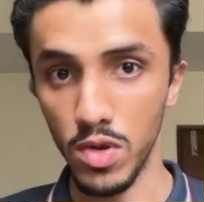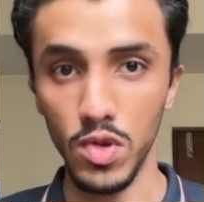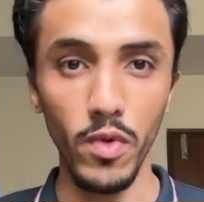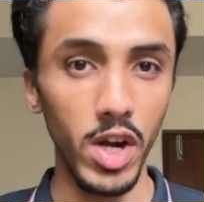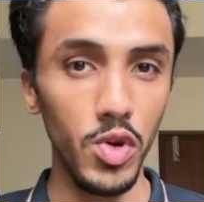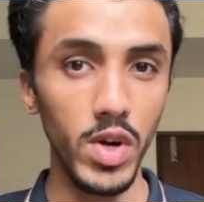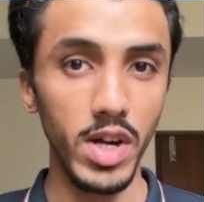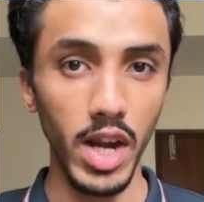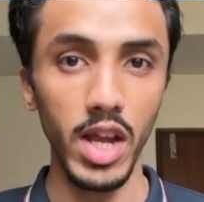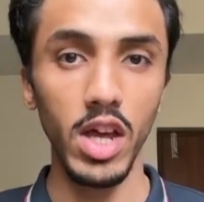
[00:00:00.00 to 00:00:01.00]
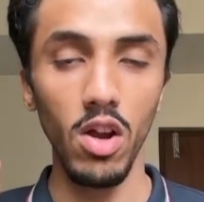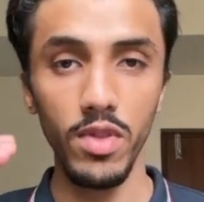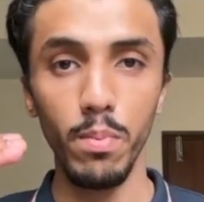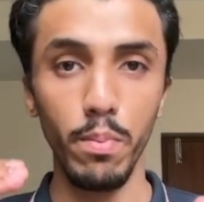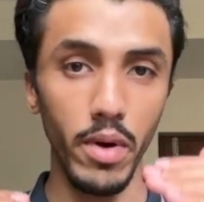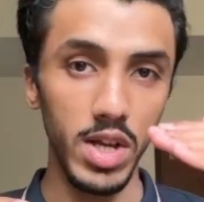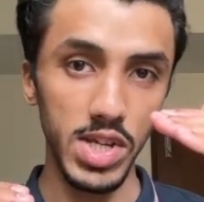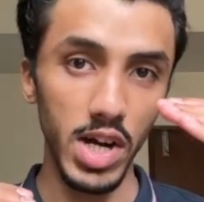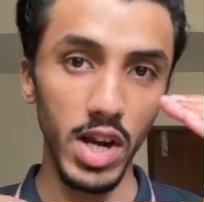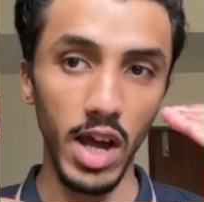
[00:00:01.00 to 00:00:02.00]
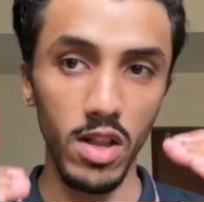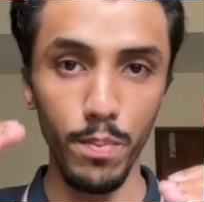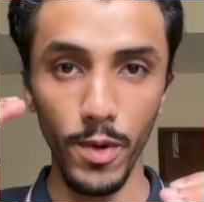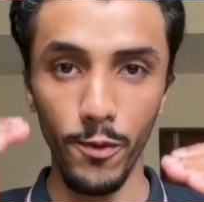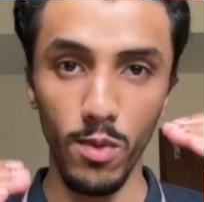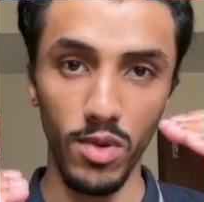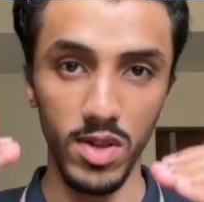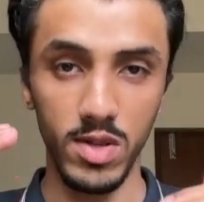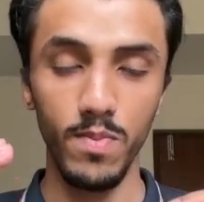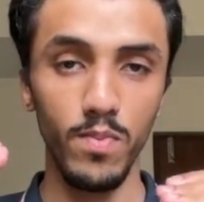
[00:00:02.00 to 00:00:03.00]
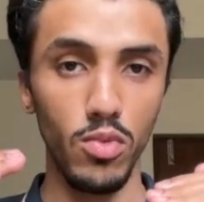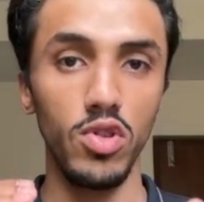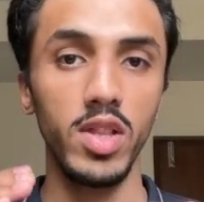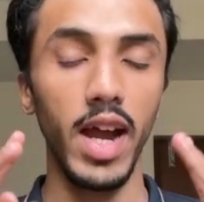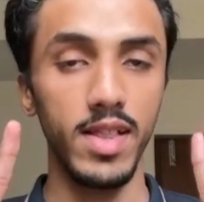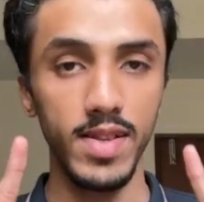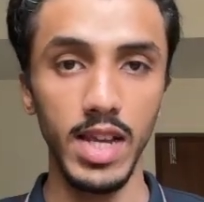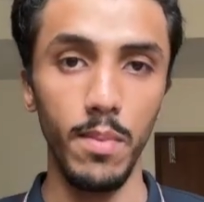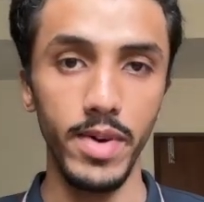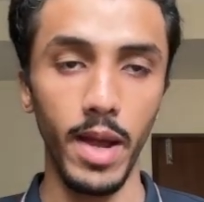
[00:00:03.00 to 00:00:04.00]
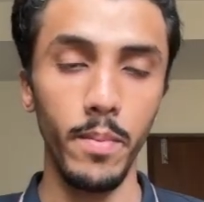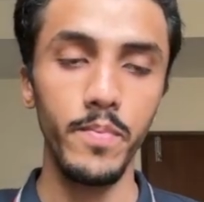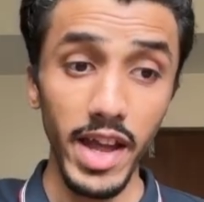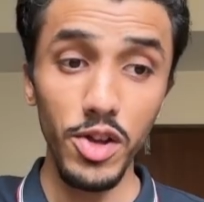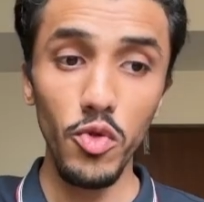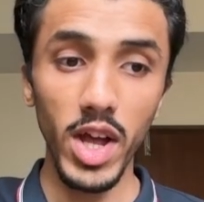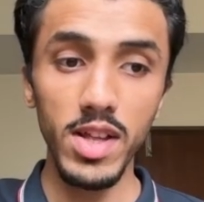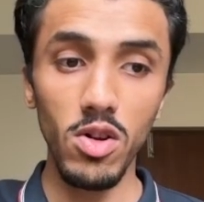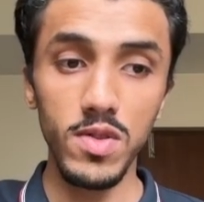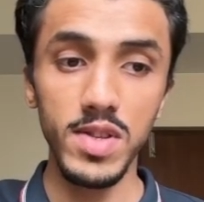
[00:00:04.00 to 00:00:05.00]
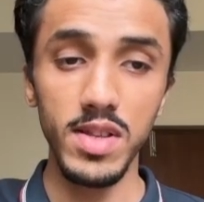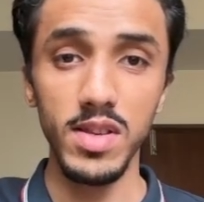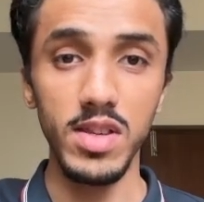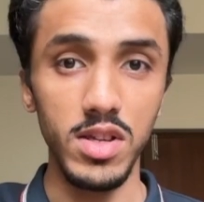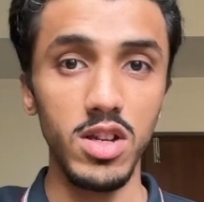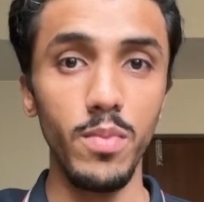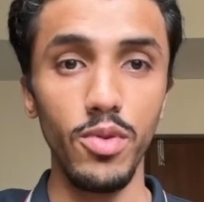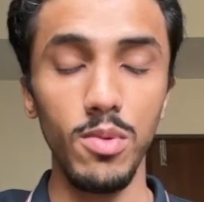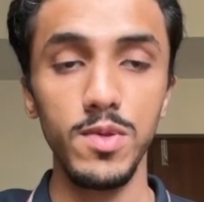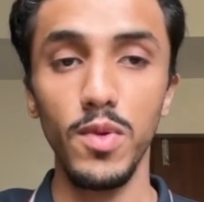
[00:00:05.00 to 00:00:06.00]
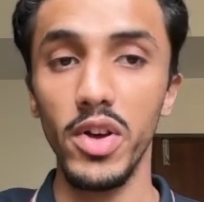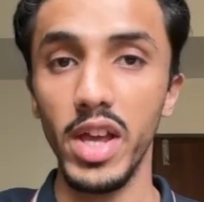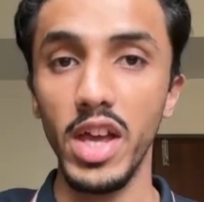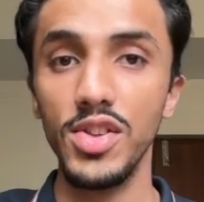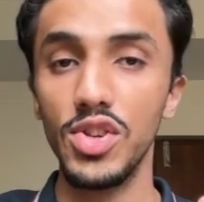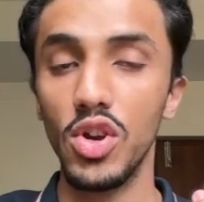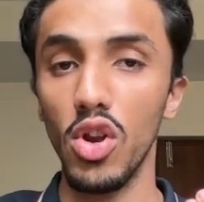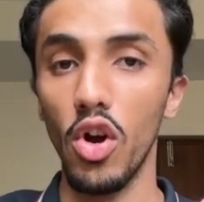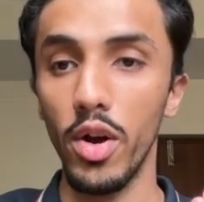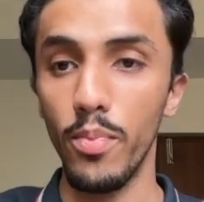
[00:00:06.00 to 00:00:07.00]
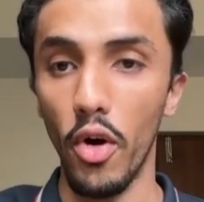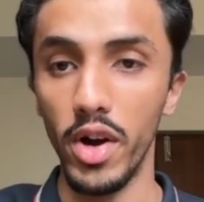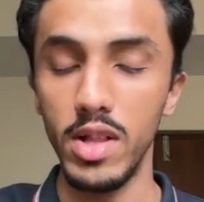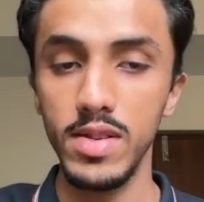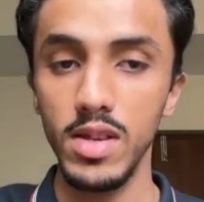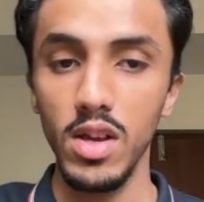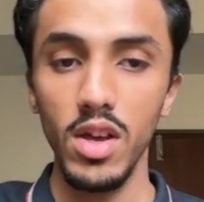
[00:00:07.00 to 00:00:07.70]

So we need to take care of the budget and the performance both at the same time. And you can also see the system prompts for each Claude models.